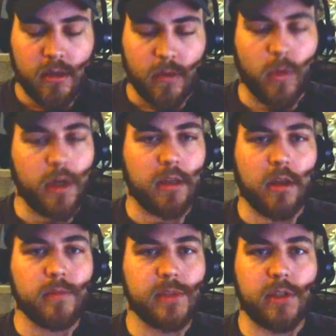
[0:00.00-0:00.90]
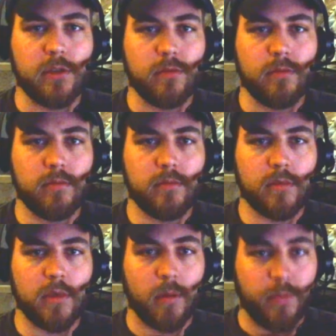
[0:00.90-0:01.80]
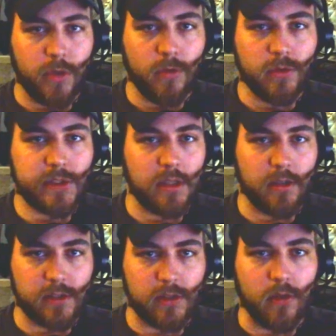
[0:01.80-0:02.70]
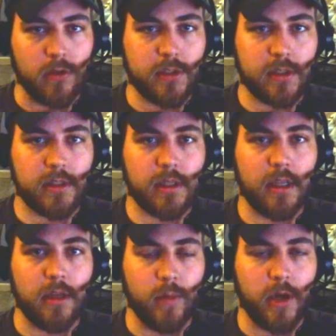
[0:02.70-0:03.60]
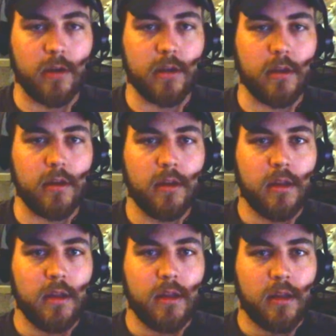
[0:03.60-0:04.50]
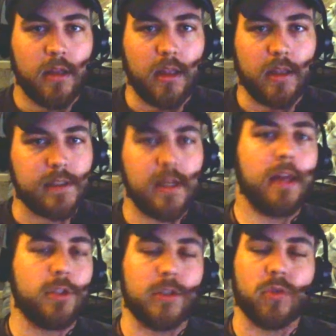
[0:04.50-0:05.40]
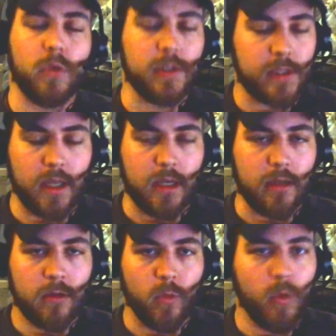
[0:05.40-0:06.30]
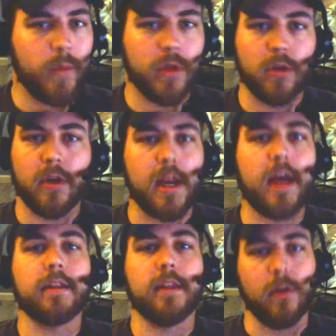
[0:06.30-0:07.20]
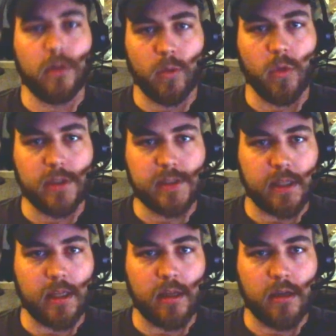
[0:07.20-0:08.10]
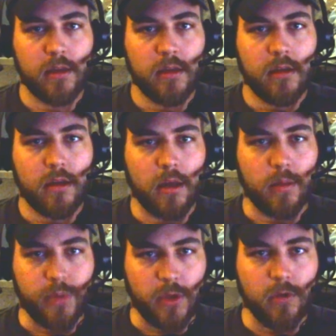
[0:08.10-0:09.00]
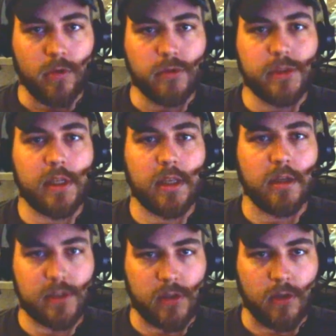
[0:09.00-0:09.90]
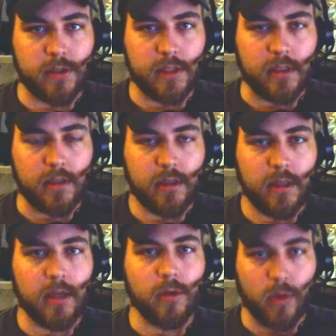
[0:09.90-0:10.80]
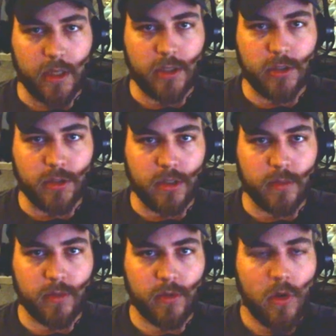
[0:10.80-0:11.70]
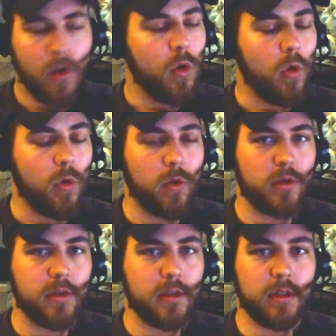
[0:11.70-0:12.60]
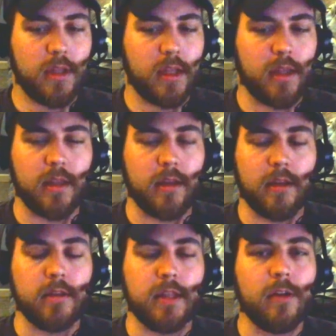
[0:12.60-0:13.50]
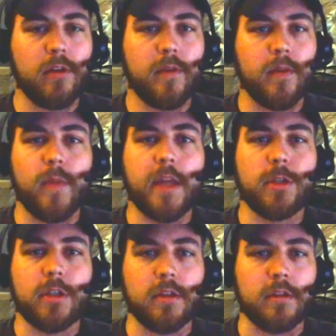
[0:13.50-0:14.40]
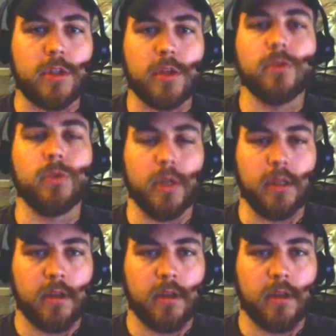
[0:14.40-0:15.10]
When it comes to abuse and assault in America, it's not just one-sided. Women are not the only ones that get abused and assaulted in a relationship. Or they don't even mention children.